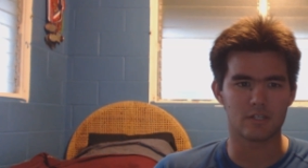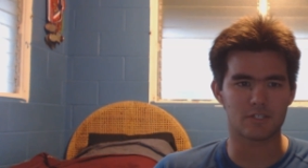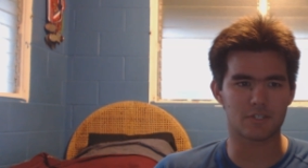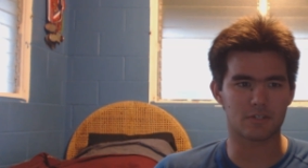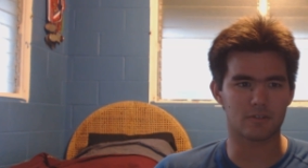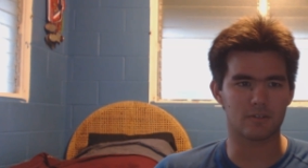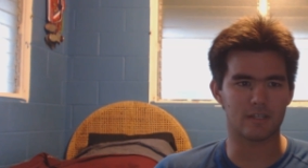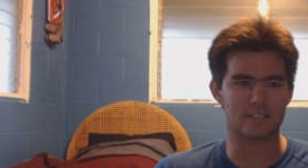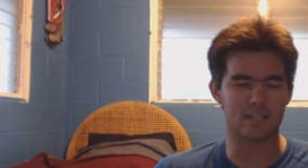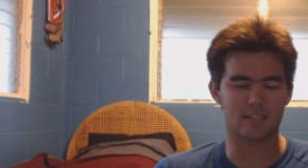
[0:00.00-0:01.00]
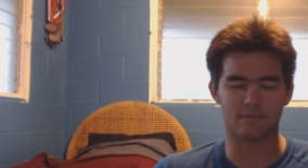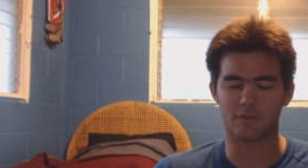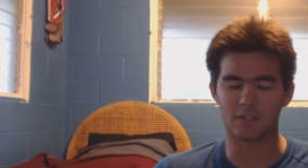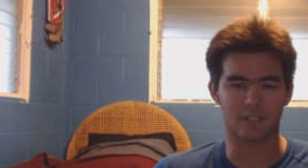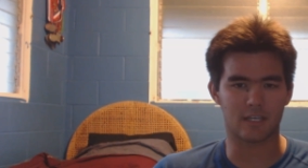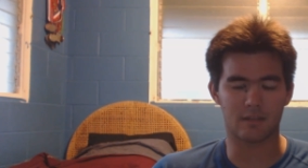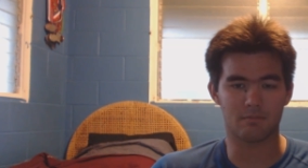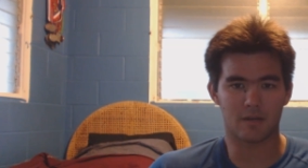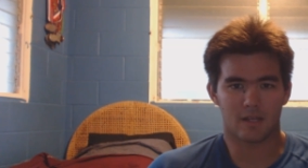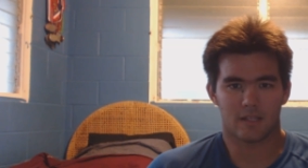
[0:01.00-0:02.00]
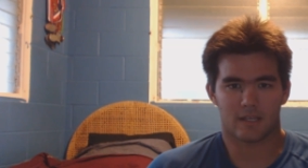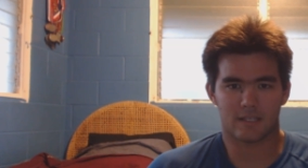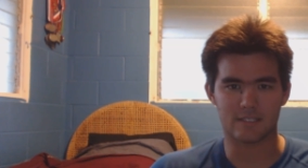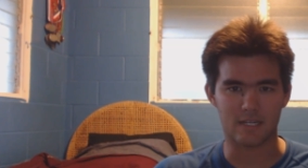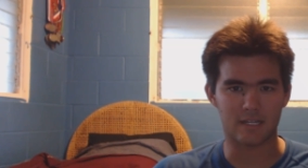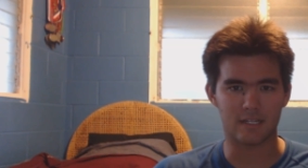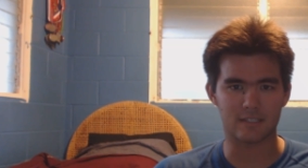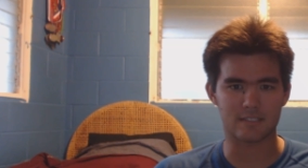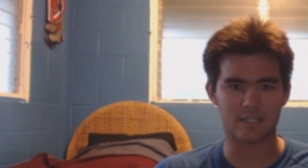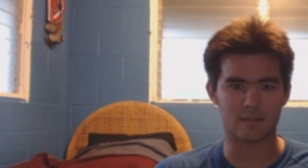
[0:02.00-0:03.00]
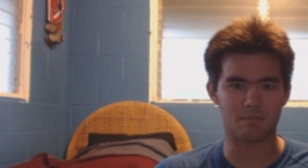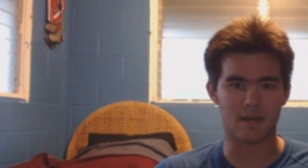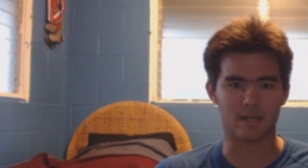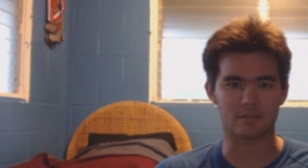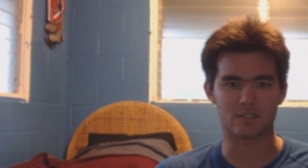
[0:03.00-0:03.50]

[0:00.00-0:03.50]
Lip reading: So it's not their fault again, but like I said, I need to send it back.